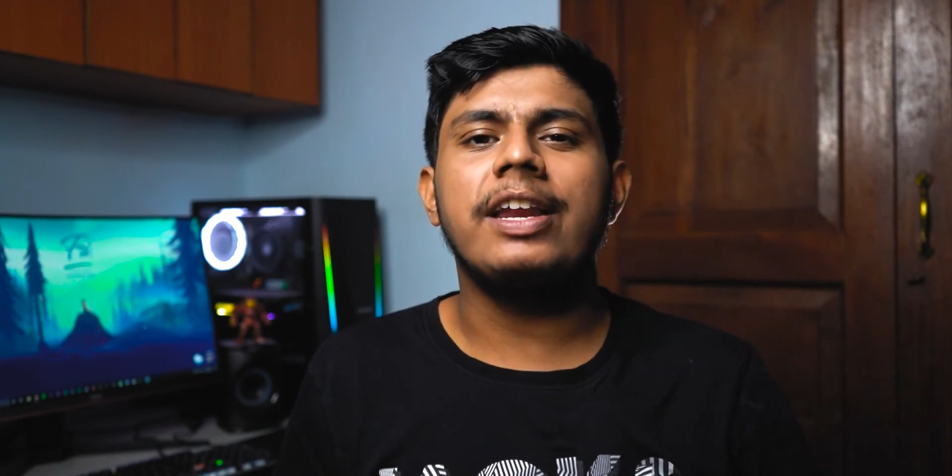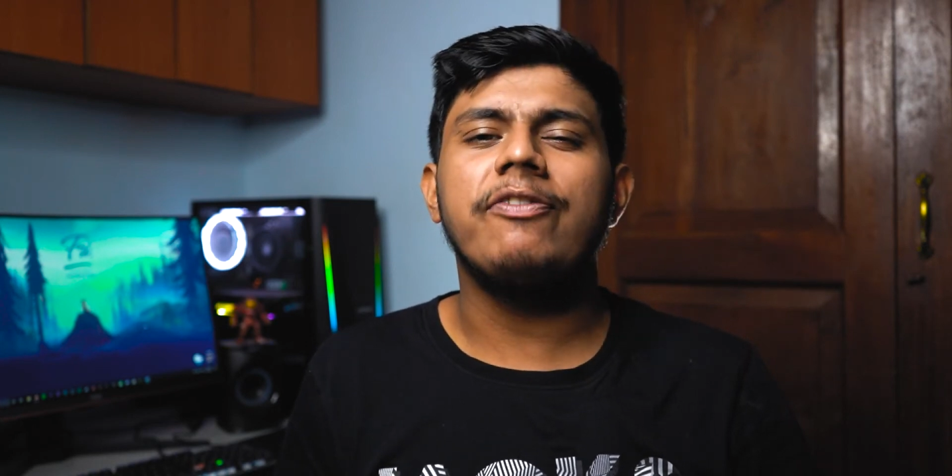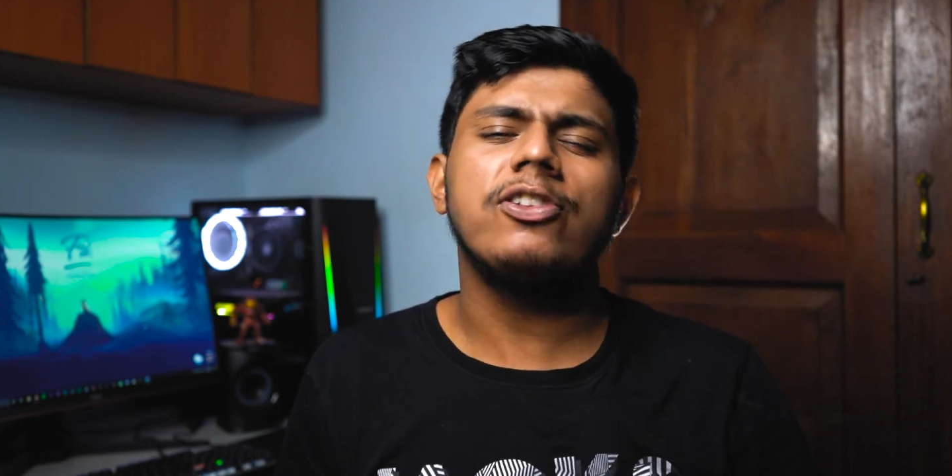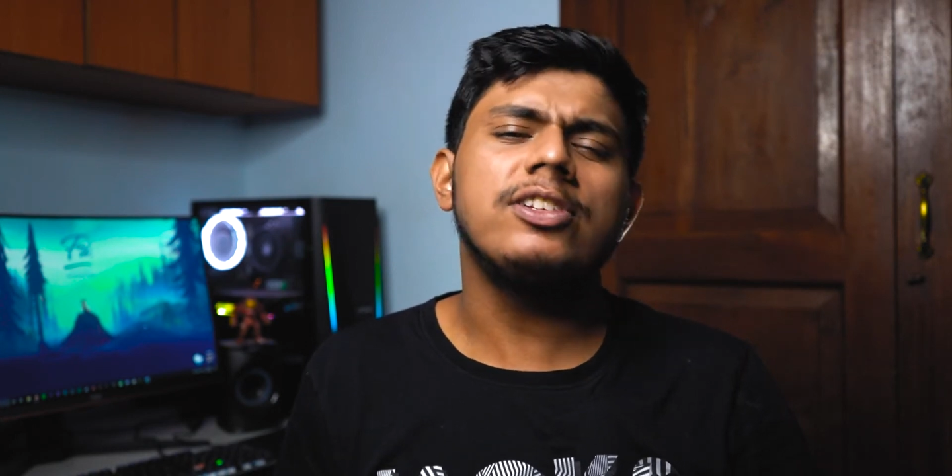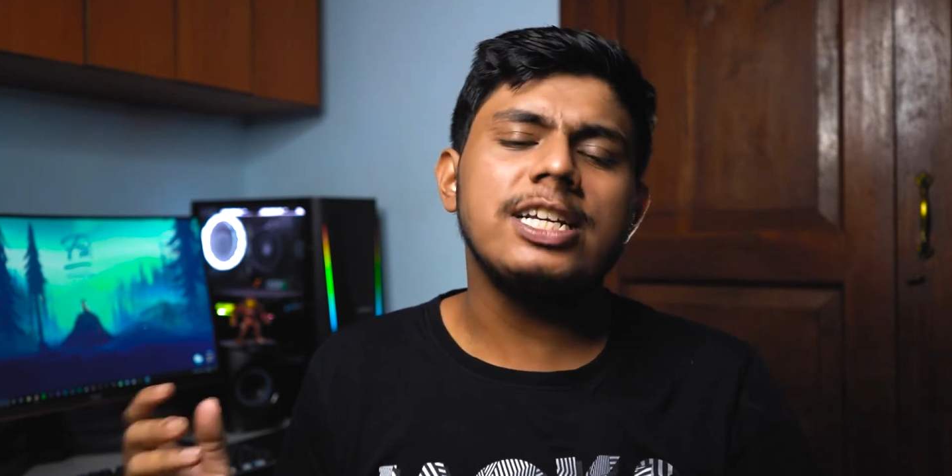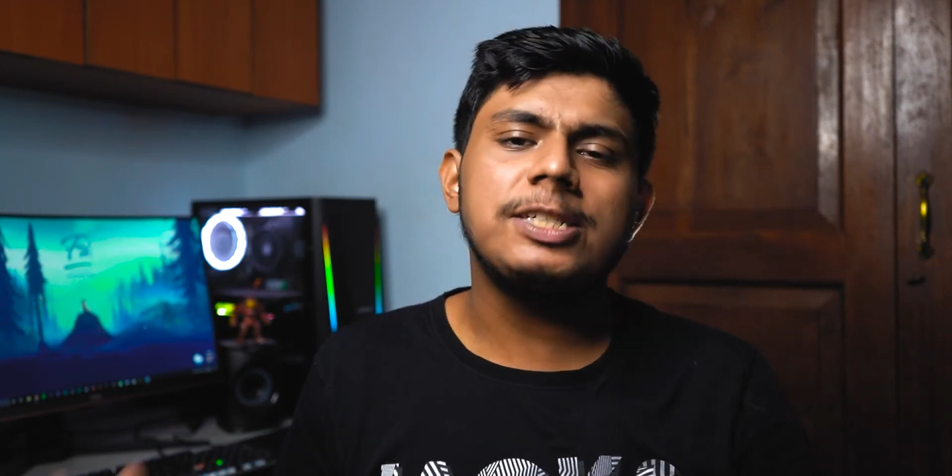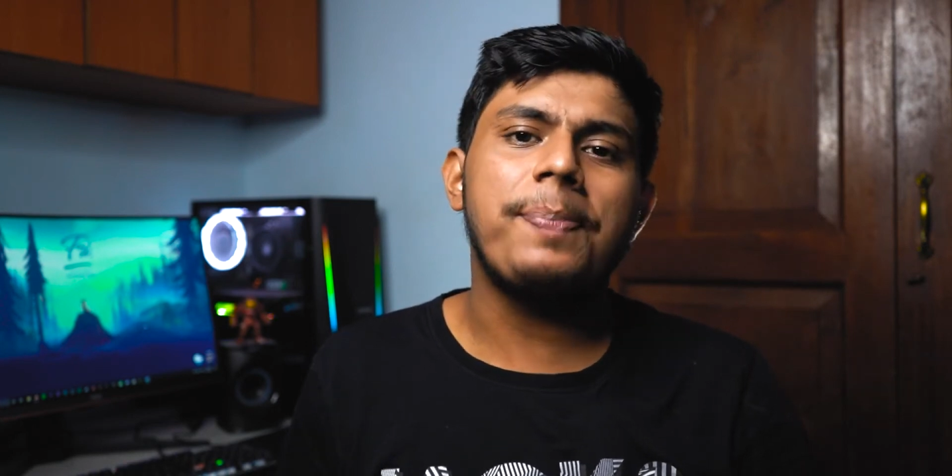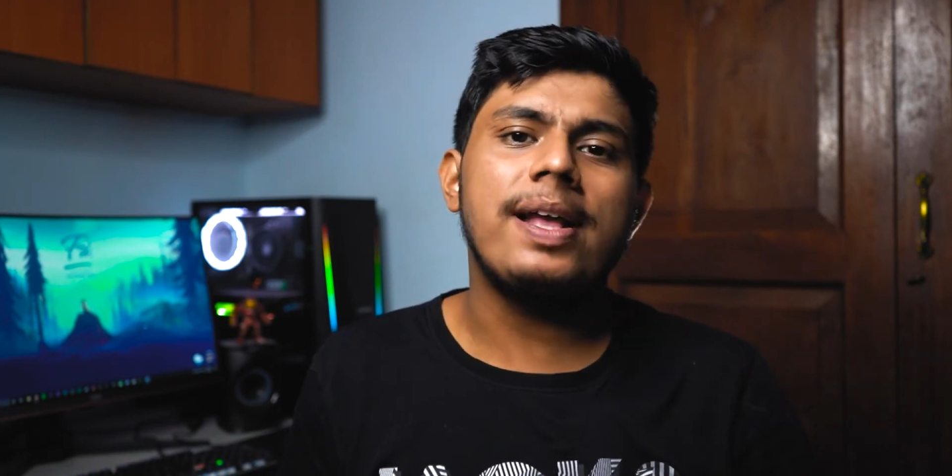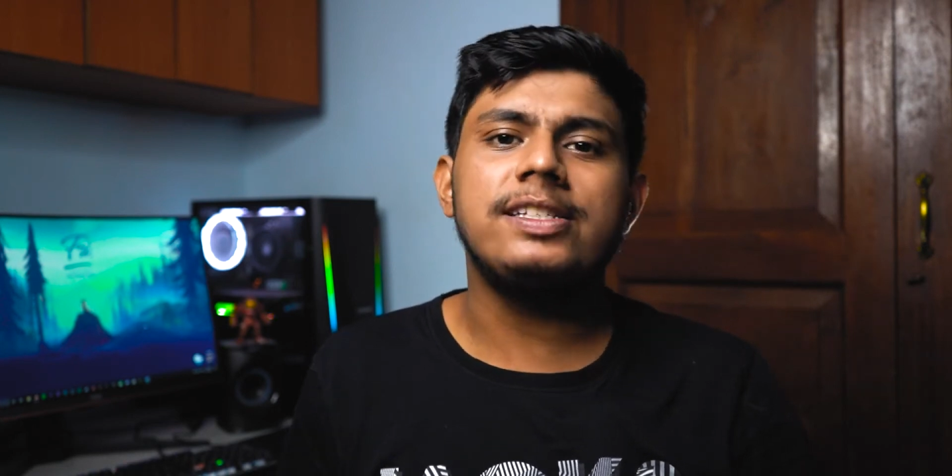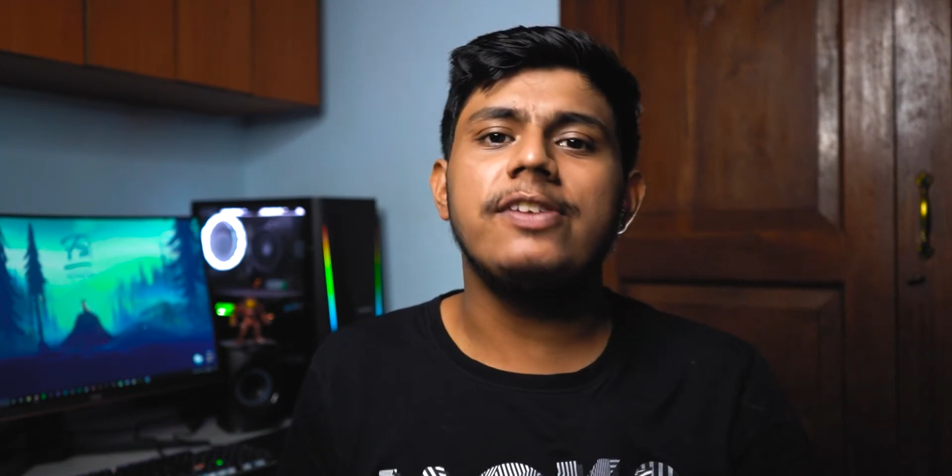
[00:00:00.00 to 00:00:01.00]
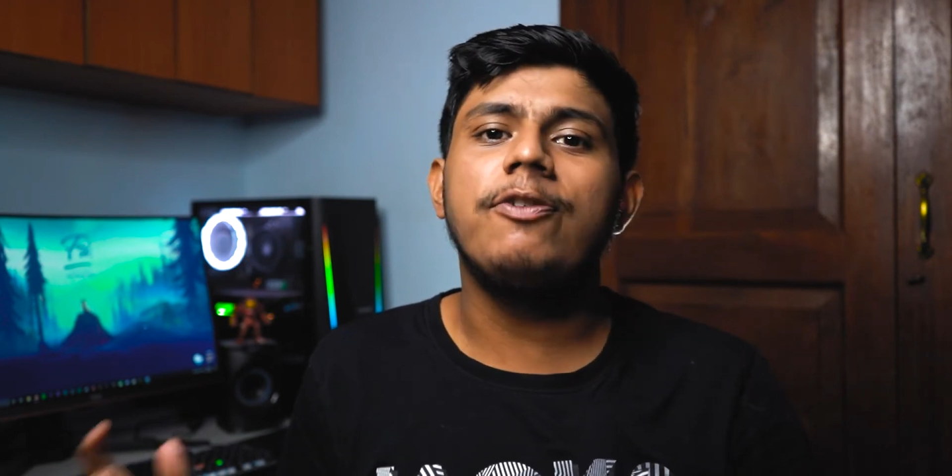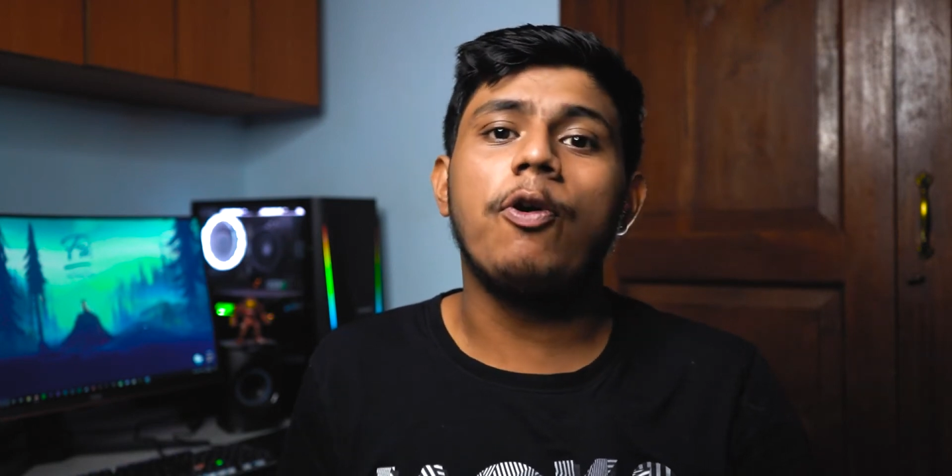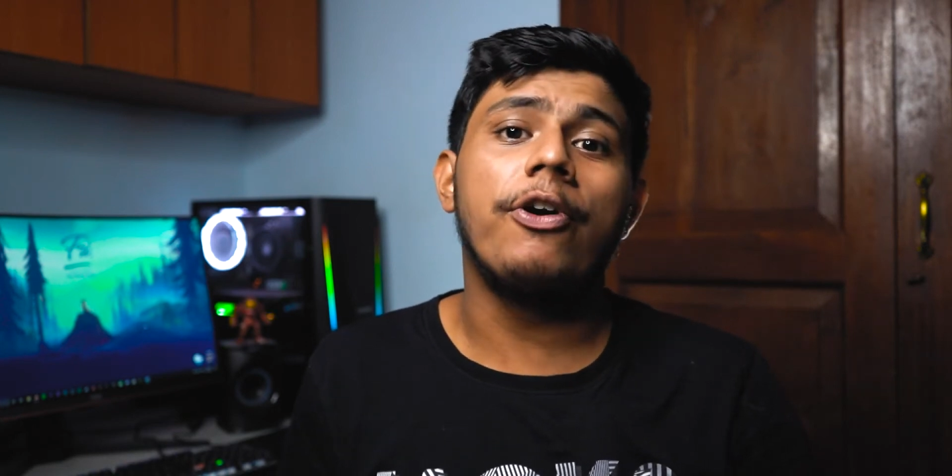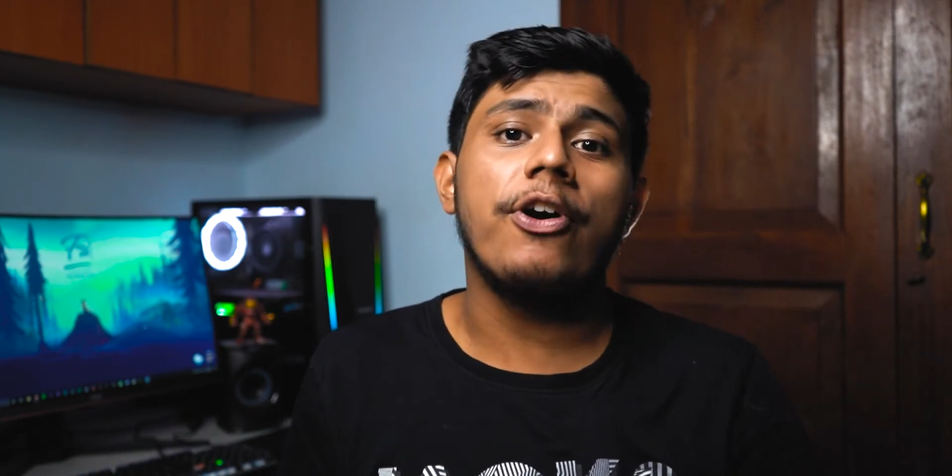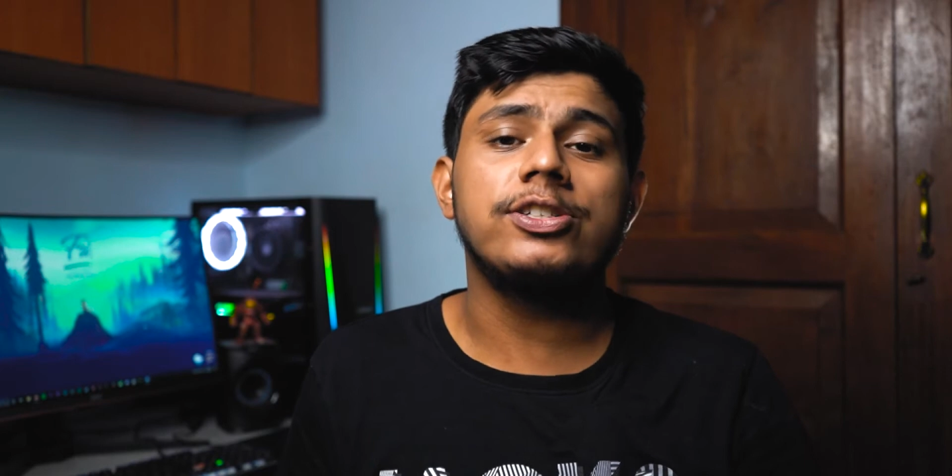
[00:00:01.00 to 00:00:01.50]
for those expensive
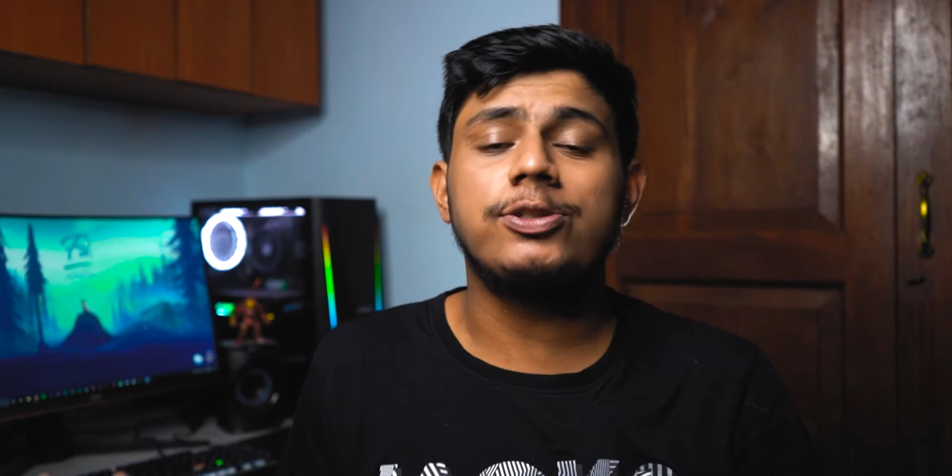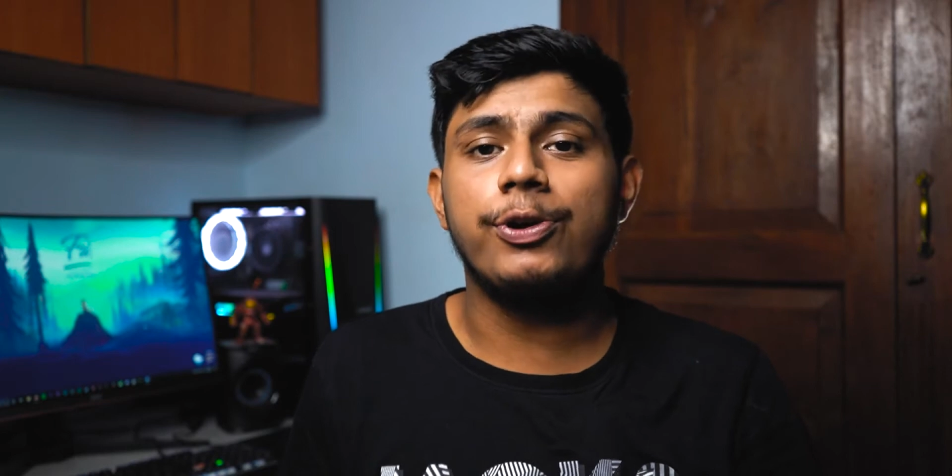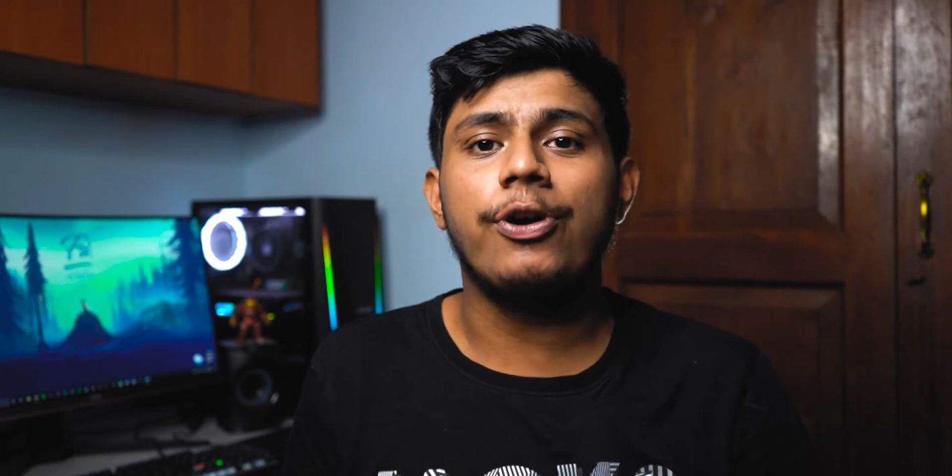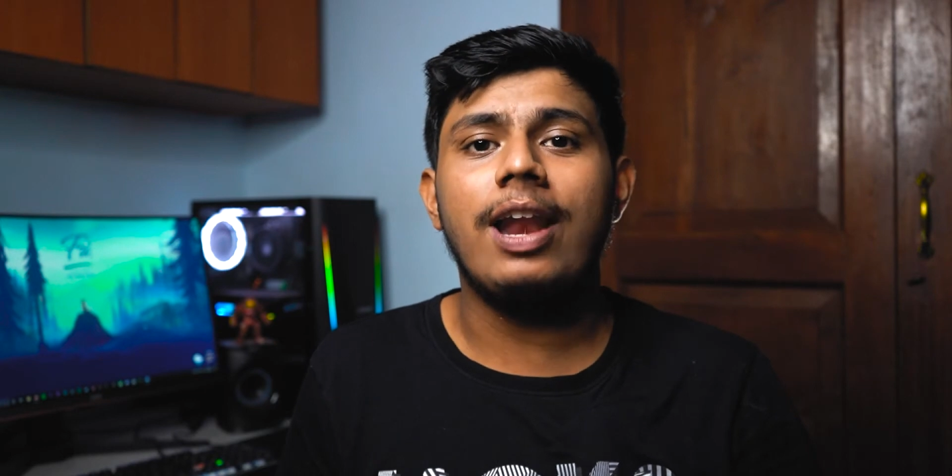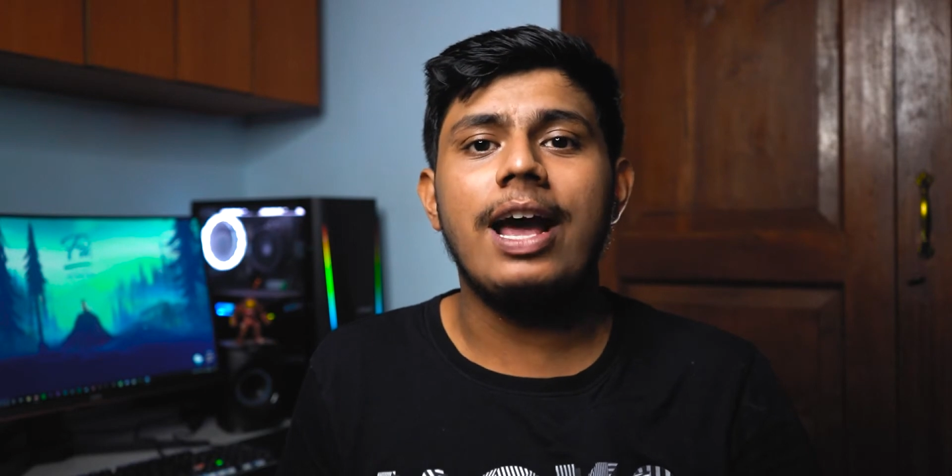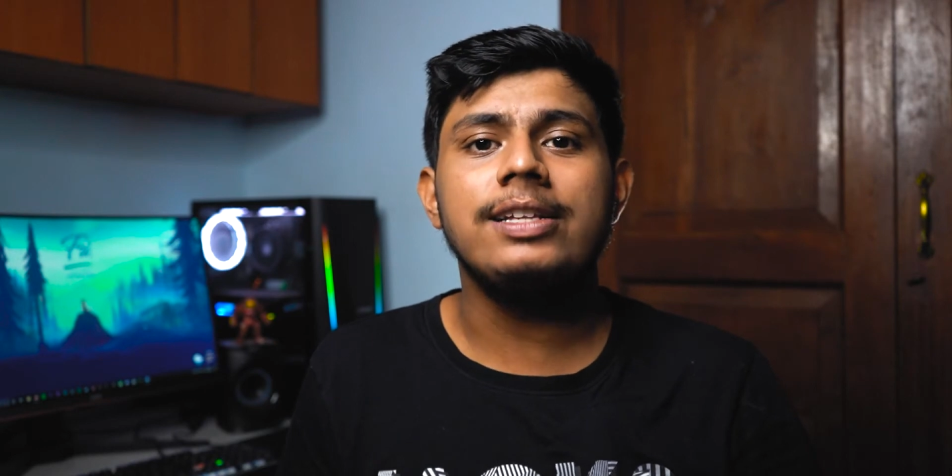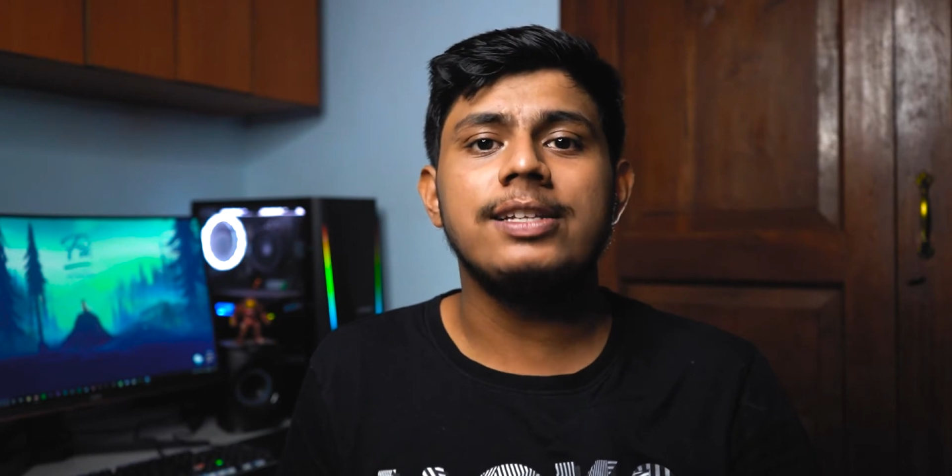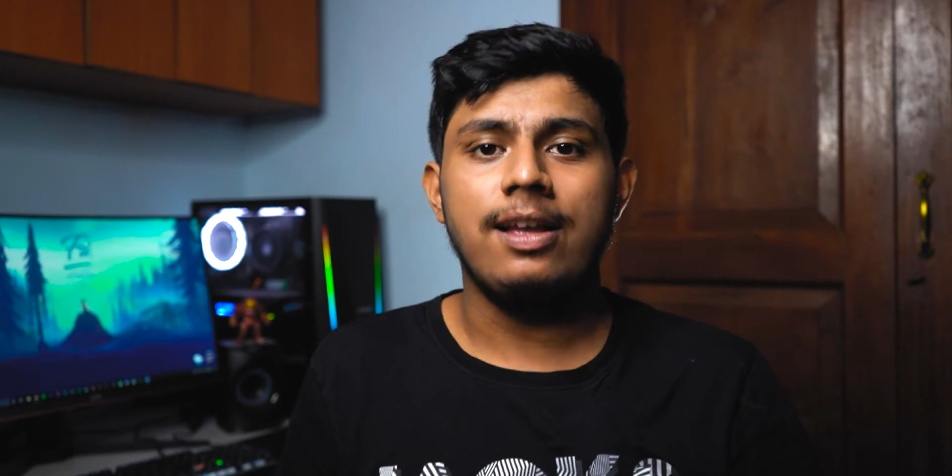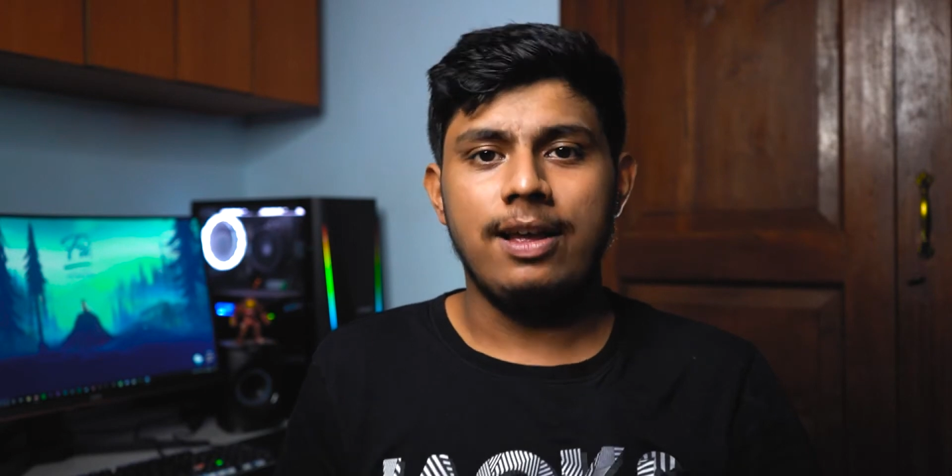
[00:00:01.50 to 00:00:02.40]
Godok studio lights?